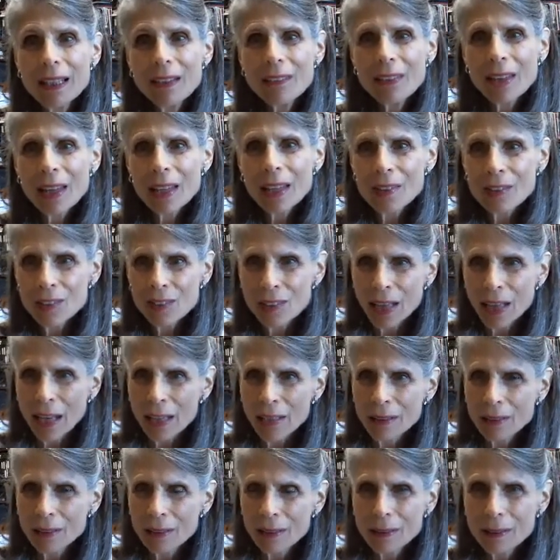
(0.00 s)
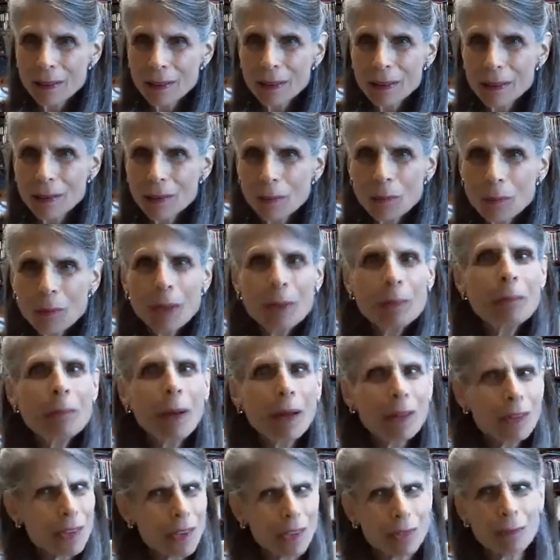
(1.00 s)
They said, we
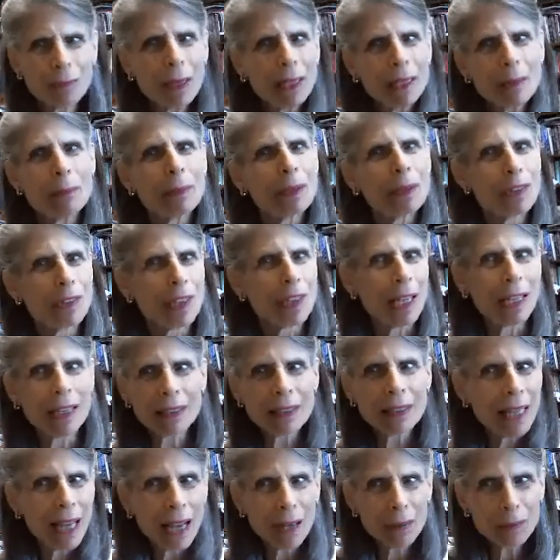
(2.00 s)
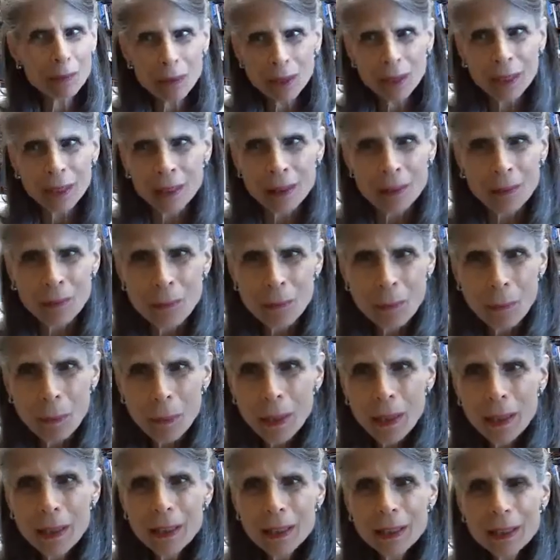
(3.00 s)
must have made a mistake in counting.
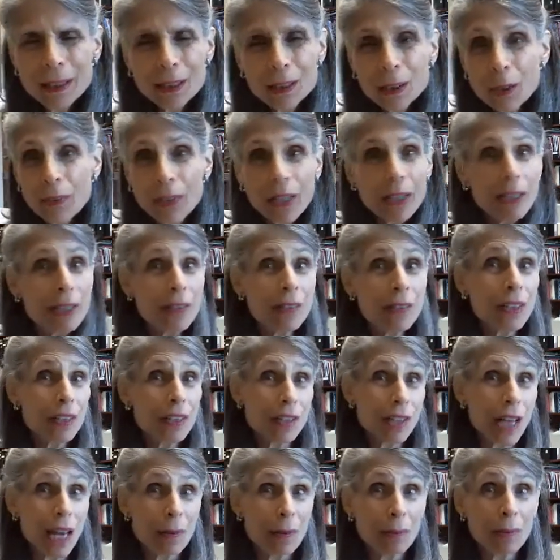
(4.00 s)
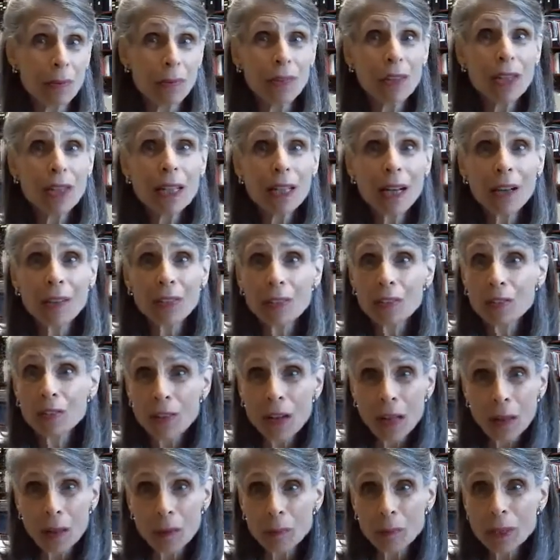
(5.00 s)
So they did the same thing on the
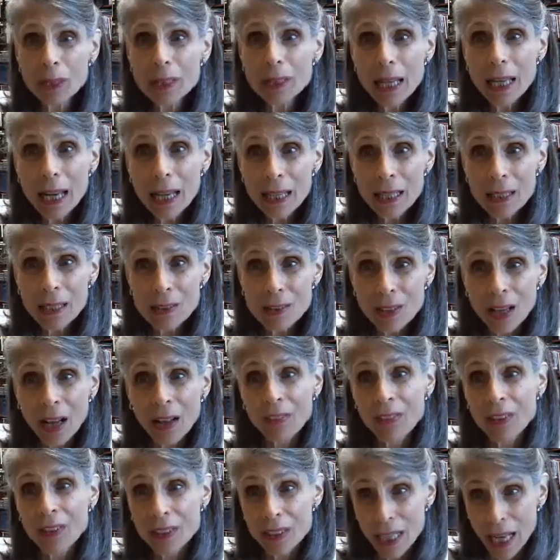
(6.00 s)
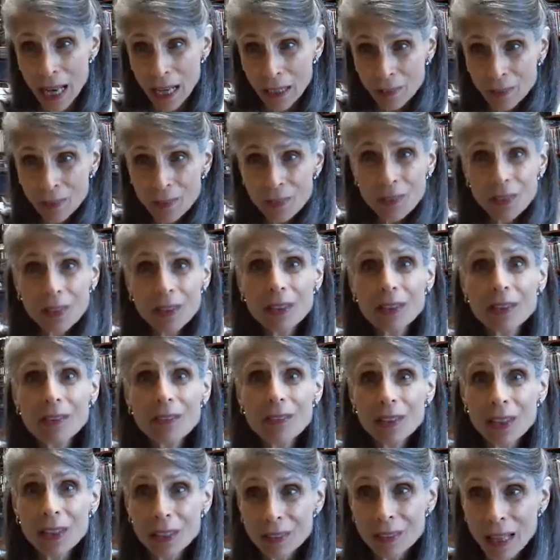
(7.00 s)
following days, on the 10th,
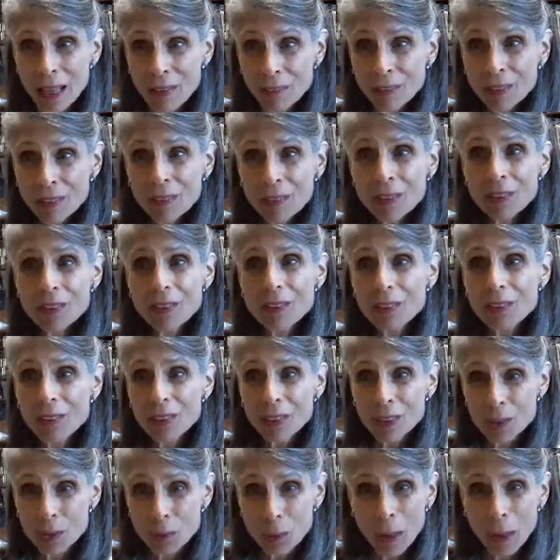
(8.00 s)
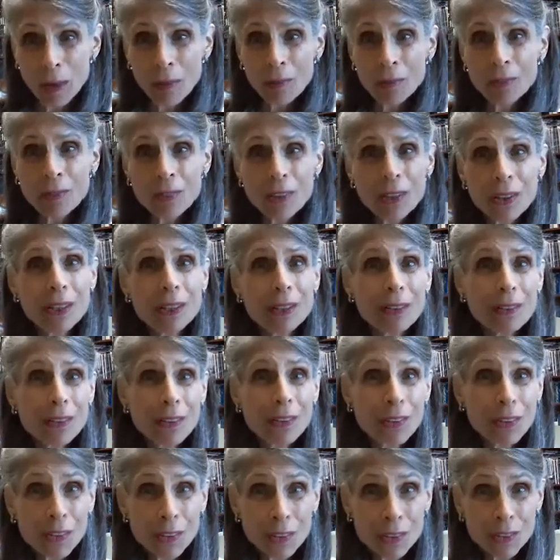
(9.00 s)
the 11th, the 12th,
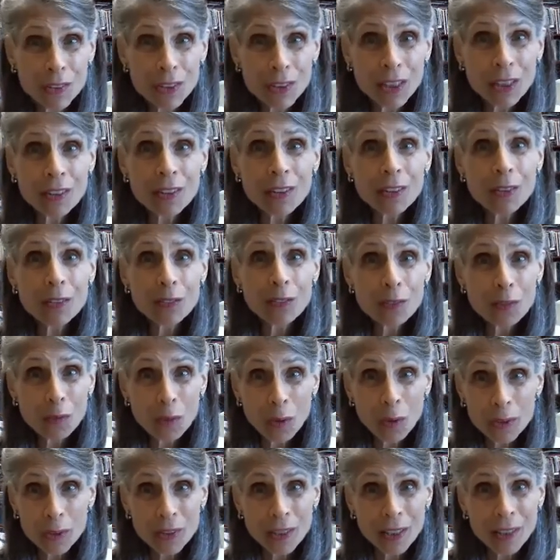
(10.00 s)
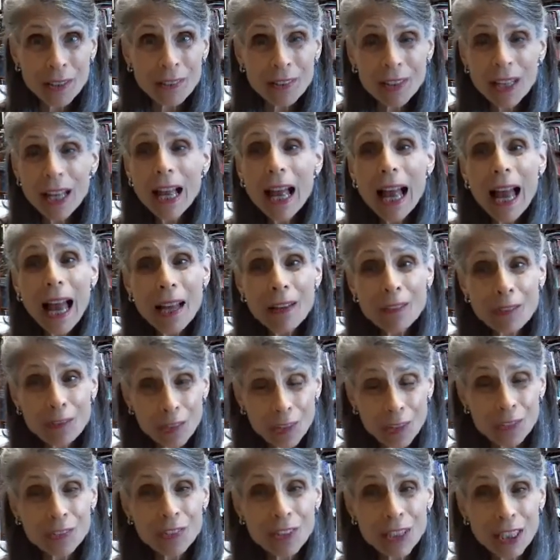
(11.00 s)
the 13th, 14th, and
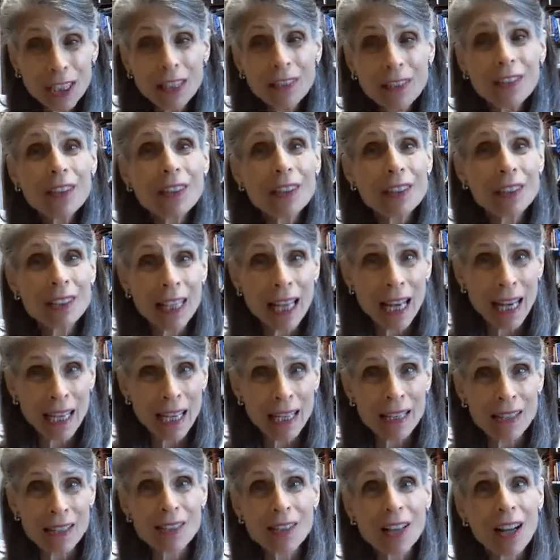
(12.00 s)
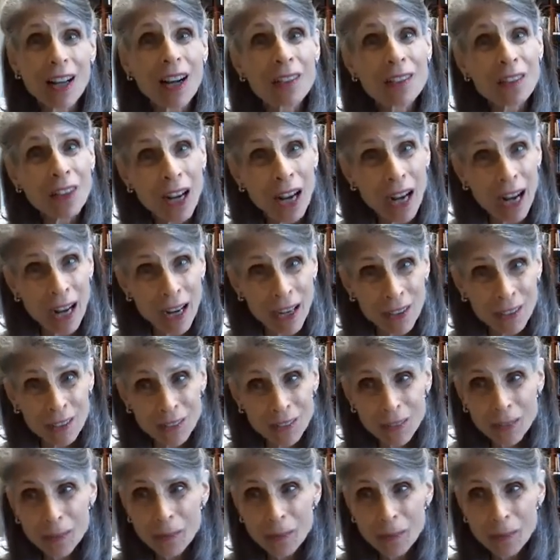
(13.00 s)
15th days of Av.